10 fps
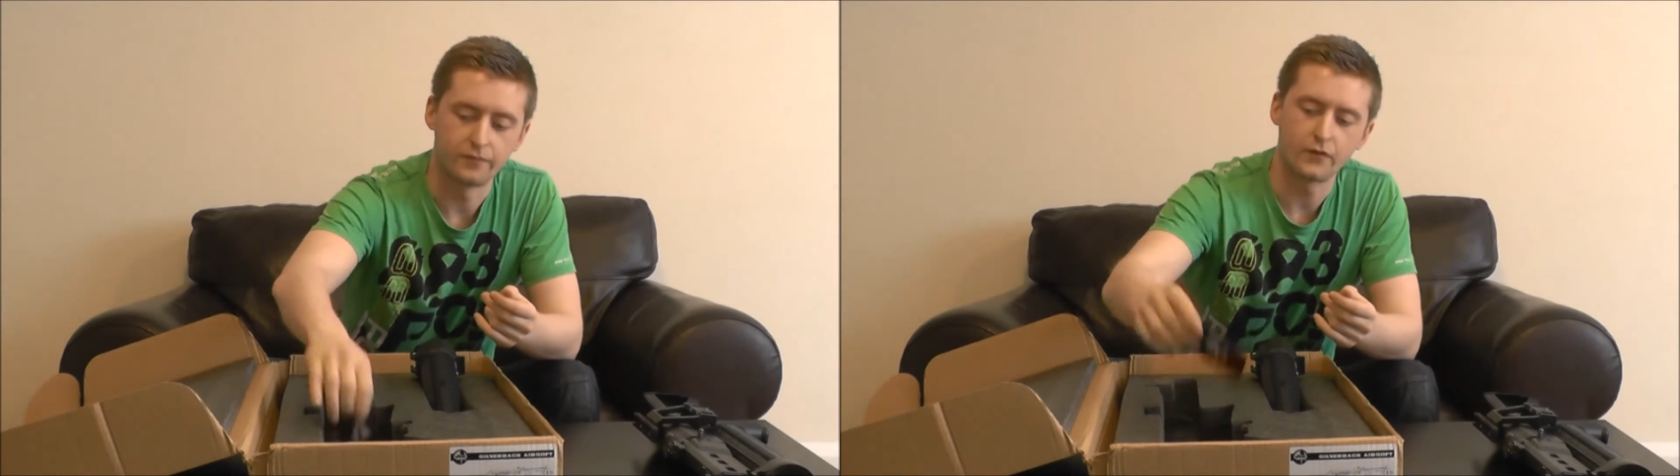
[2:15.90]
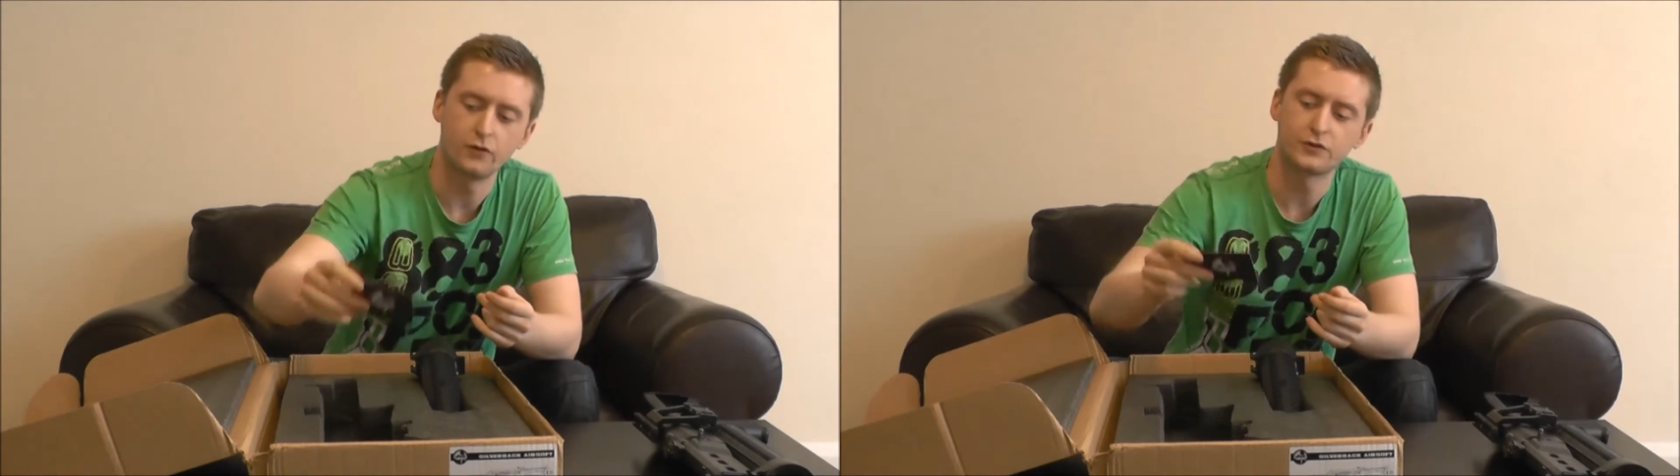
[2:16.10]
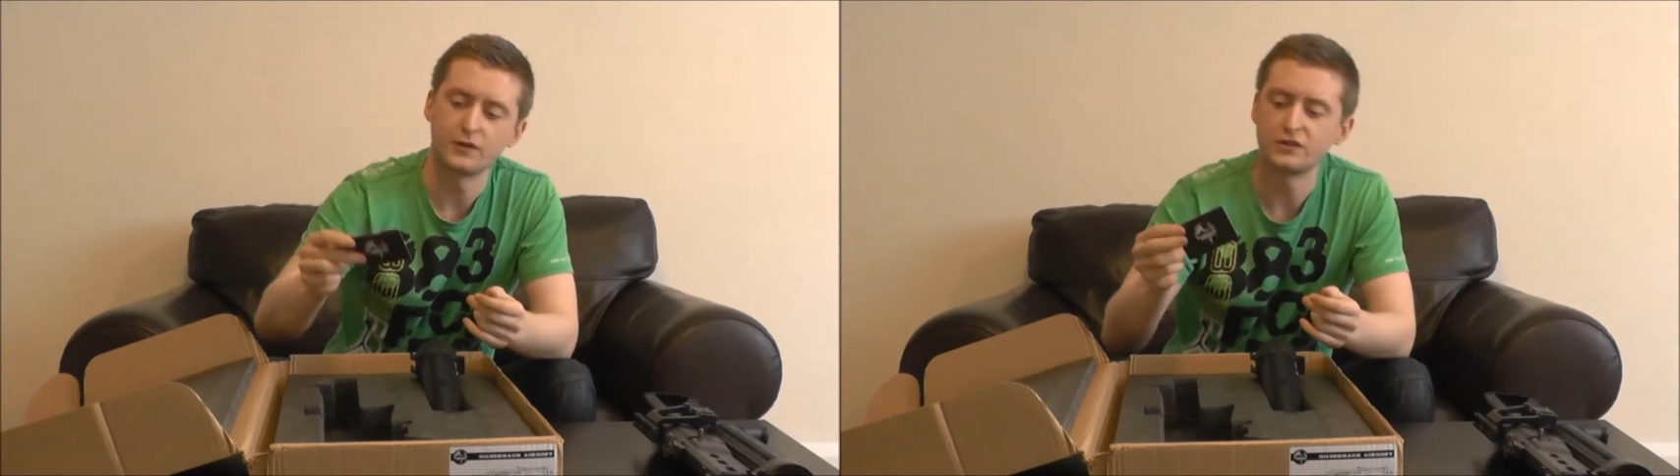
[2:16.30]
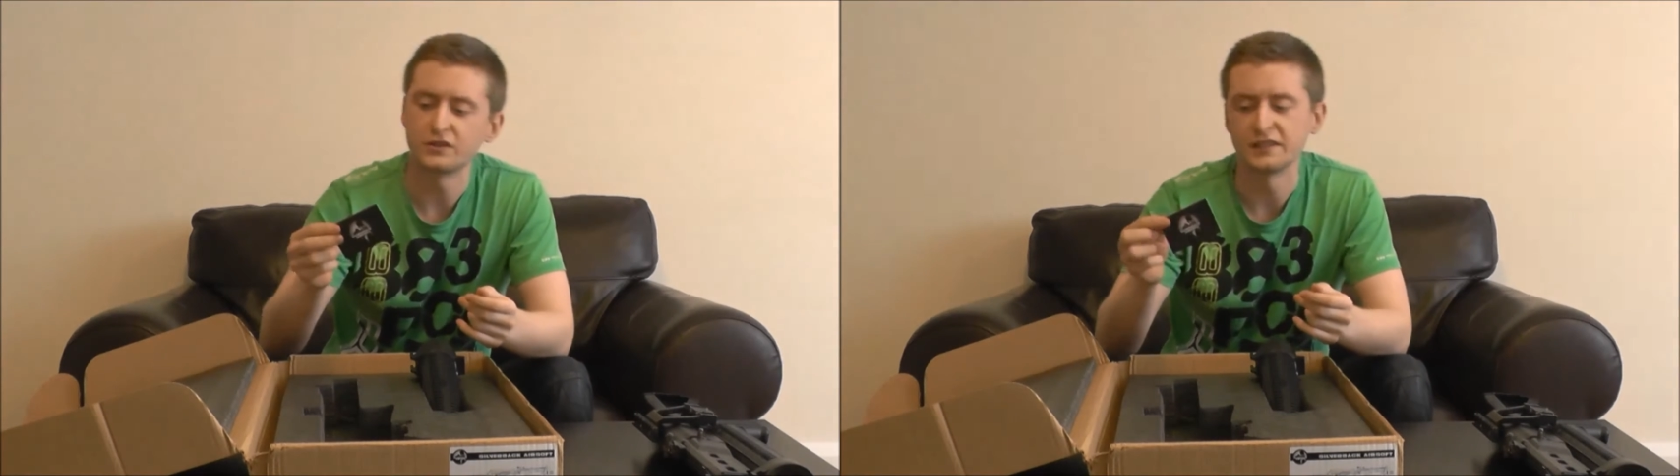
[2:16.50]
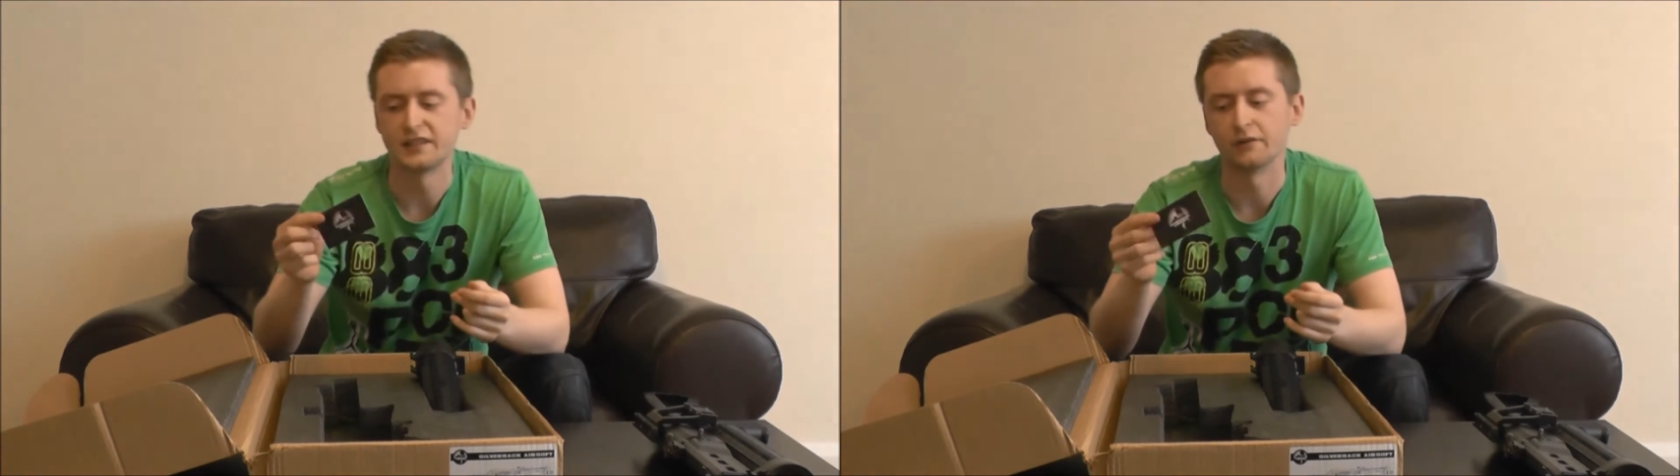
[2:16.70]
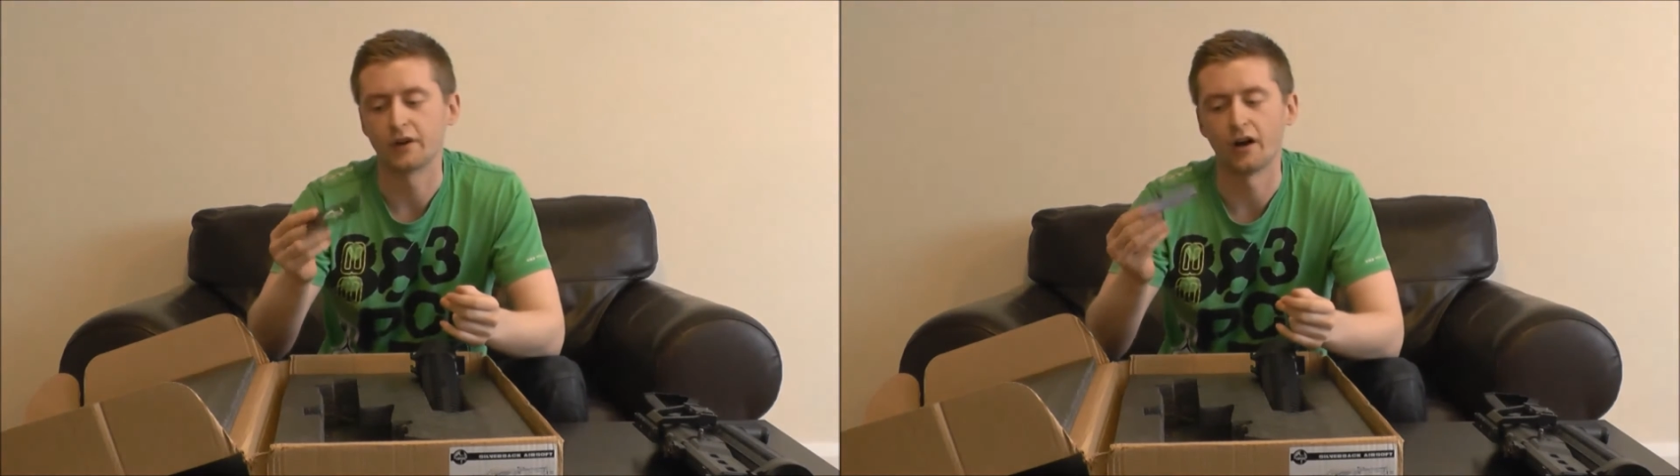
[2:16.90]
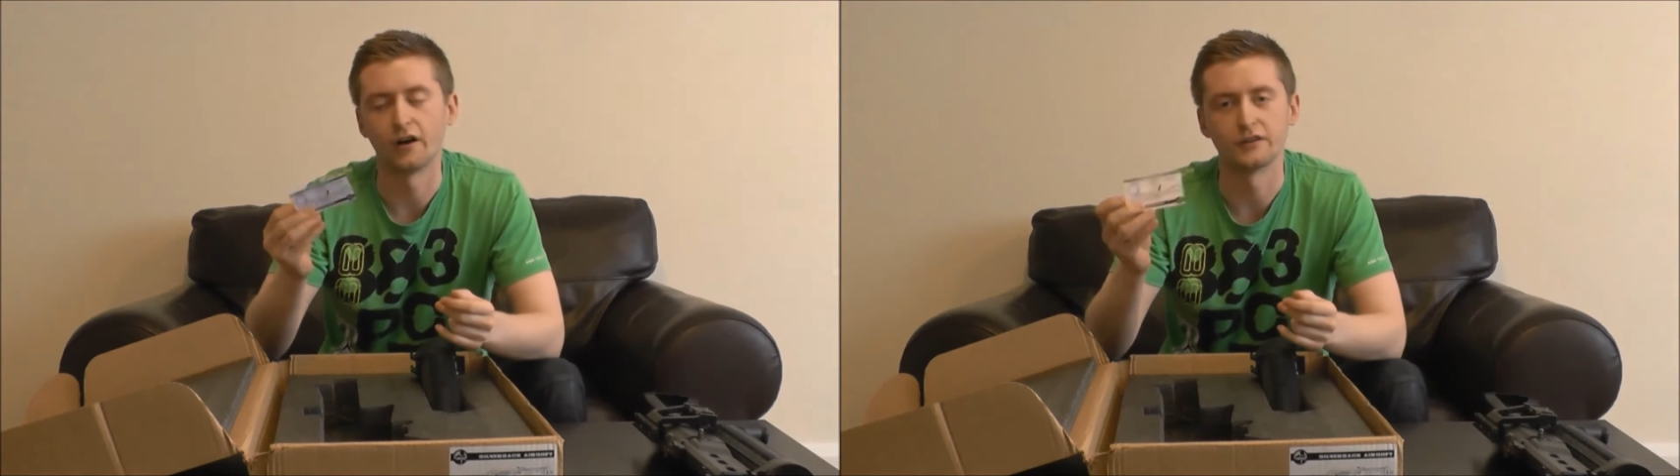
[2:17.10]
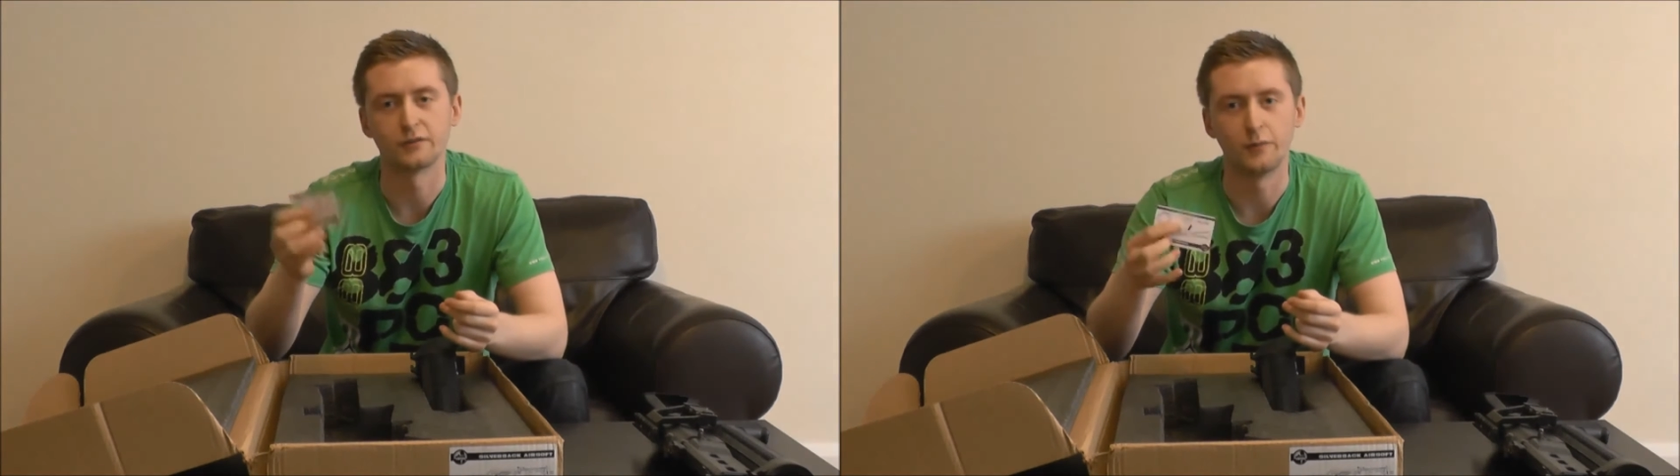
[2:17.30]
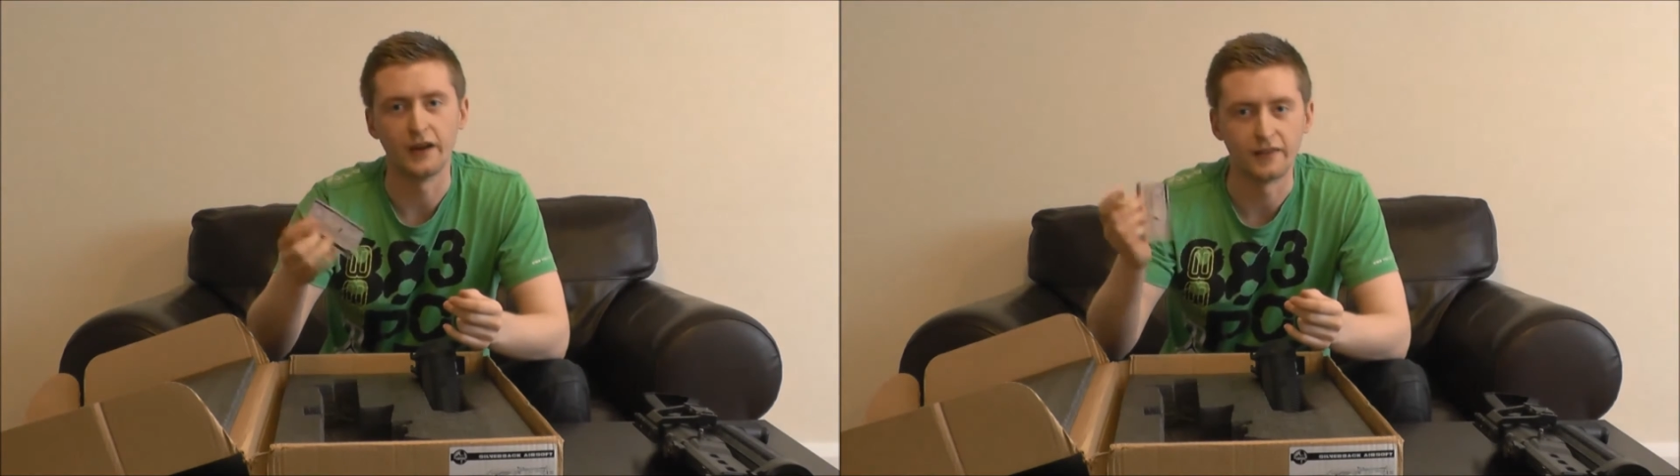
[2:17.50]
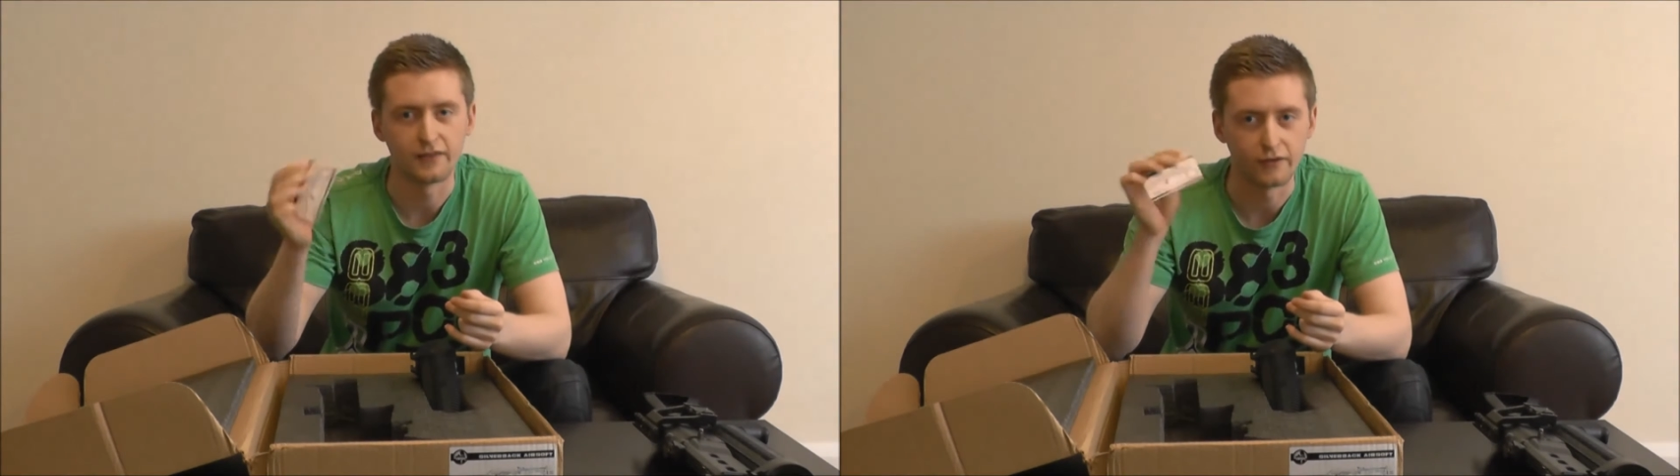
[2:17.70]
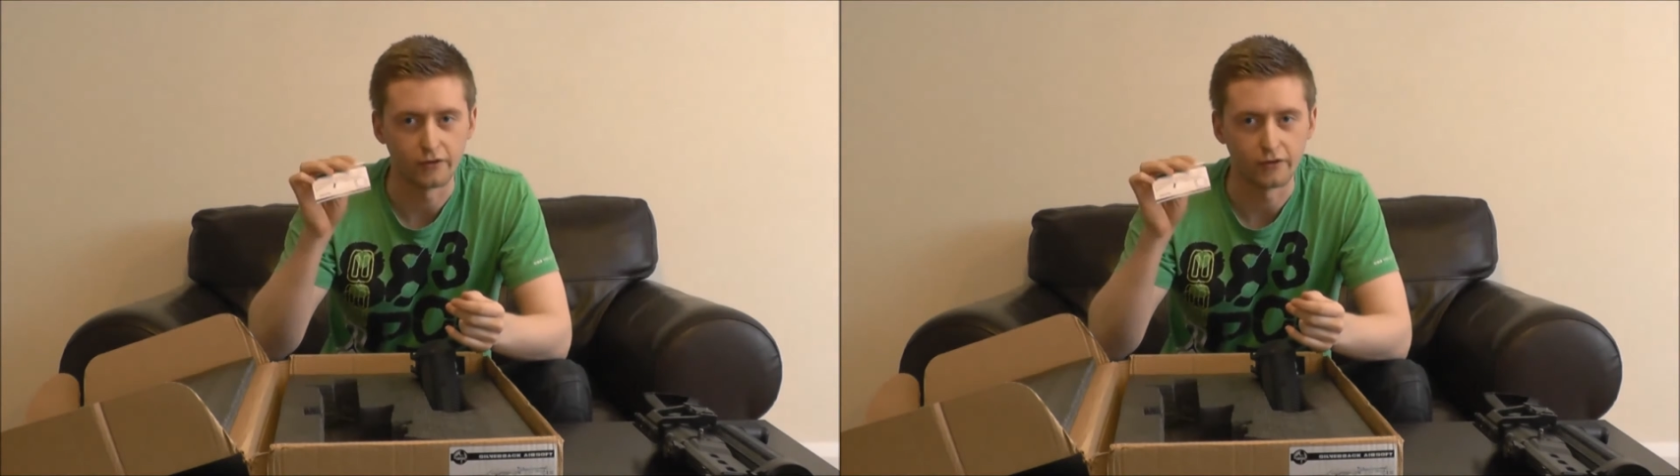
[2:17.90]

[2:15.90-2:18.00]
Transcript: Also, it's just this little card with